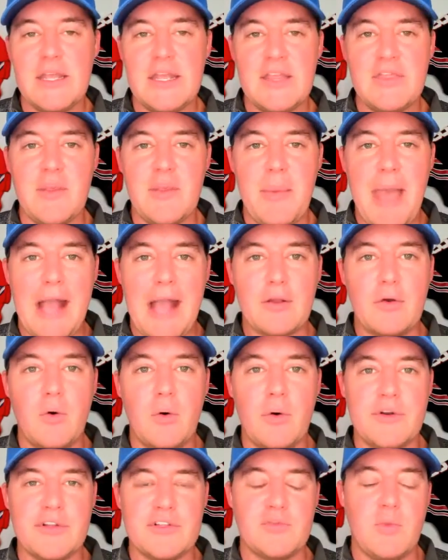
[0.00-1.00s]
in the
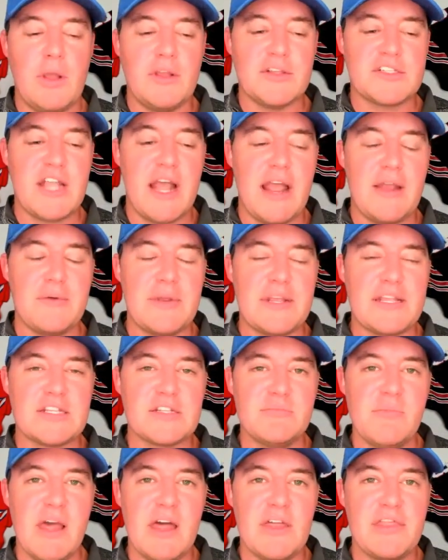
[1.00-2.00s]
backcourt, as well as Tyreek
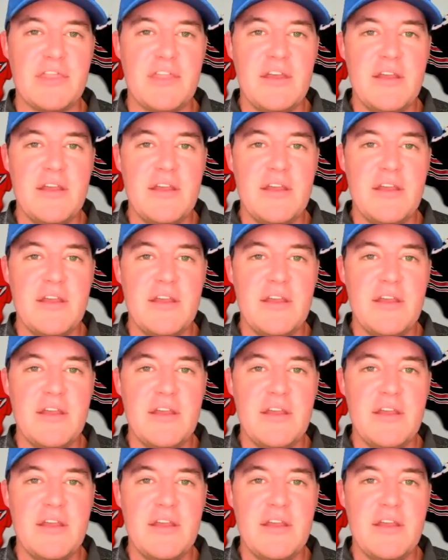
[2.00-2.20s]
Smith